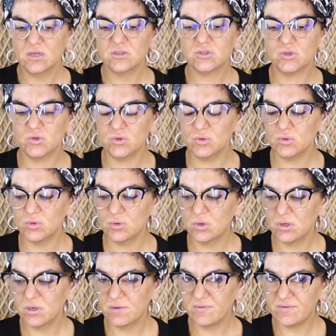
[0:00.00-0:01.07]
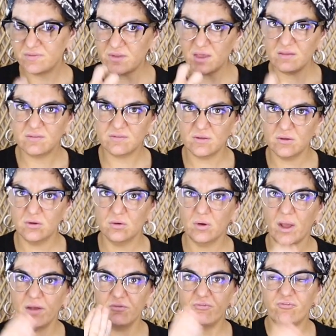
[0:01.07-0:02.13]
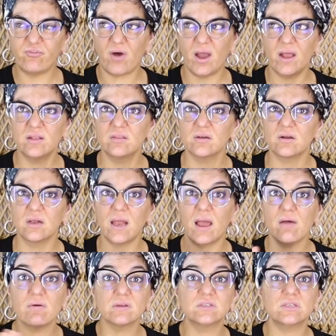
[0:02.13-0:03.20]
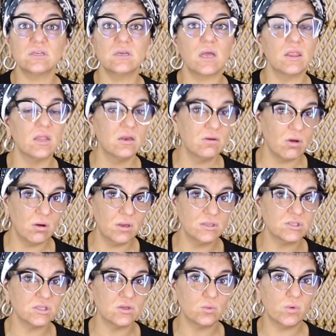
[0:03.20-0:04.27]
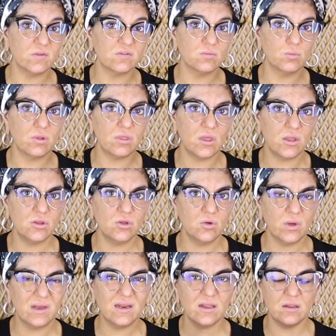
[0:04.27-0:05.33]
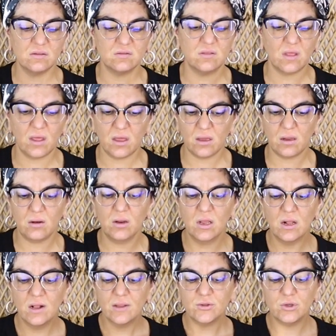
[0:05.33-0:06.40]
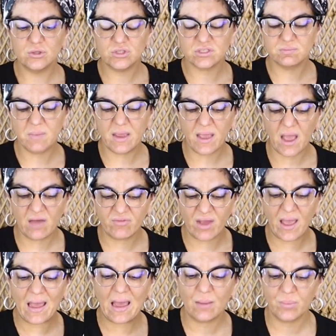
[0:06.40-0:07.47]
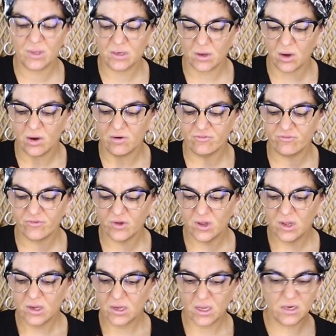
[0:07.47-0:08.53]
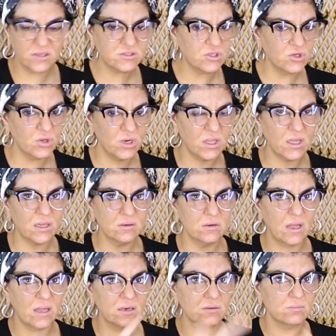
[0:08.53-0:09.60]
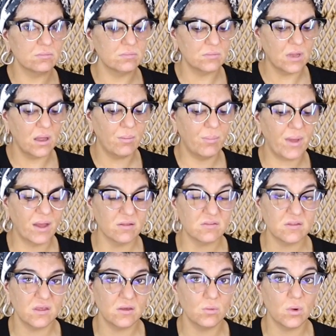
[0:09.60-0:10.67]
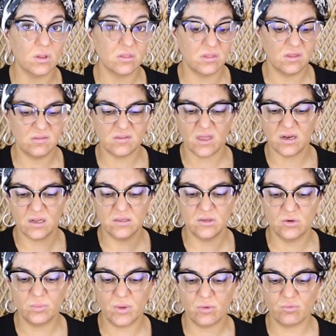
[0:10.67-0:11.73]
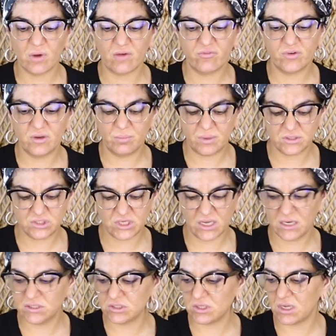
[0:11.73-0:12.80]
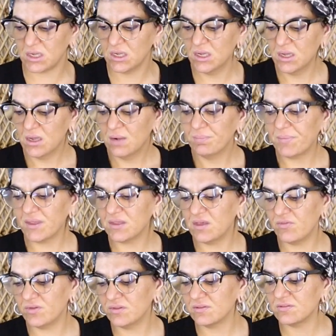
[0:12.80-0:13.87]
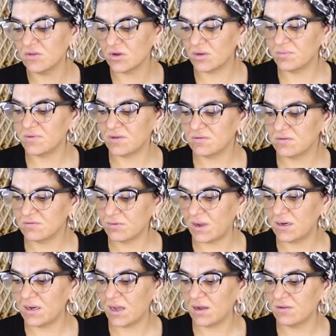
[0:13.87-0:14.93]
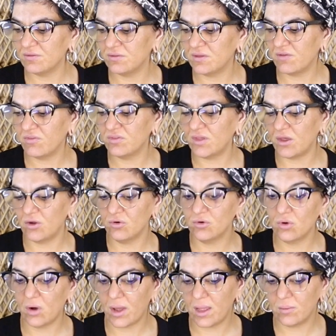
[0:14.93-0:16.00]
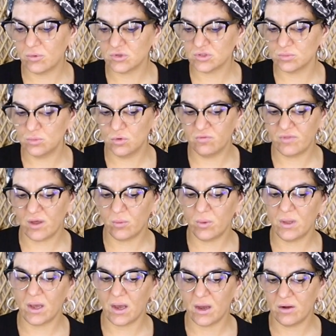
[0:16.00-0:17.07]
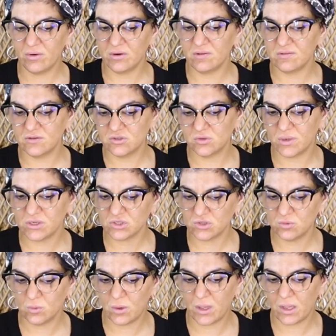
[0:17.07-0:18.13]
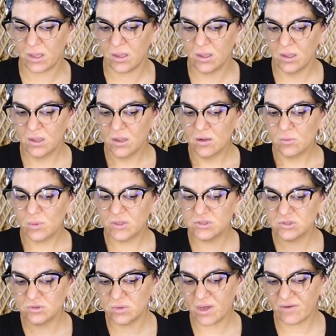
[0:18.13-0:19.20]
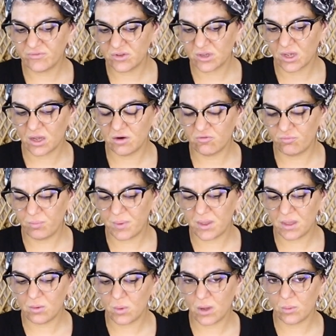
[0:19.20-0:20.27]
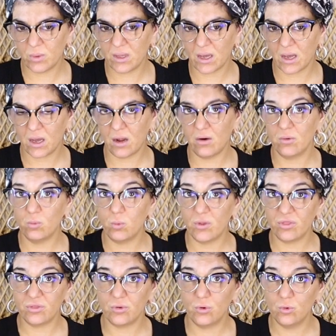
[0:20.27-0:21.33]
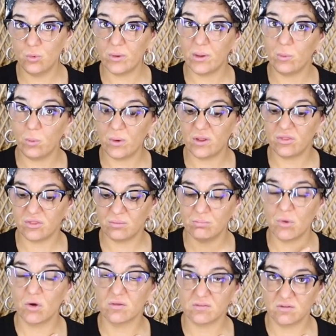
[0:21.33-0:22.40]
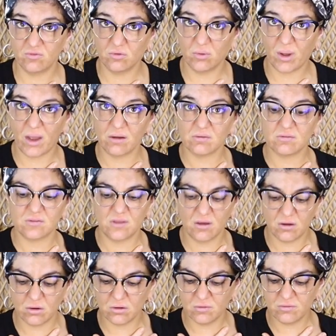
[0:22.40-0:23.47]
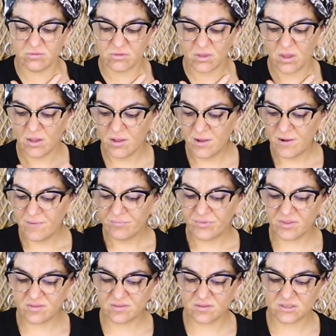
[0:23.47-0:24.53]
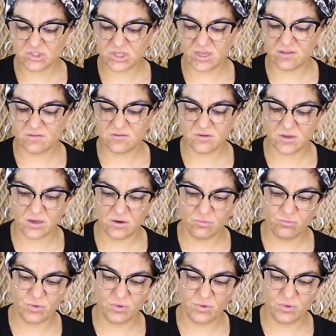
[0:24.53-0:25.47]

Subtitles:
to stay still and find the clarity and the knowledge and the wisdom within you. It is there. You just may have a habit of kind of turning and bouncing when things get a little bit rough and a bit challenging. That given the circumstances right now, given that you're not able to move, that we are in a situation where we do have to kind of be where we are and with who we're with, most of all ourselves. This is a chance to kind of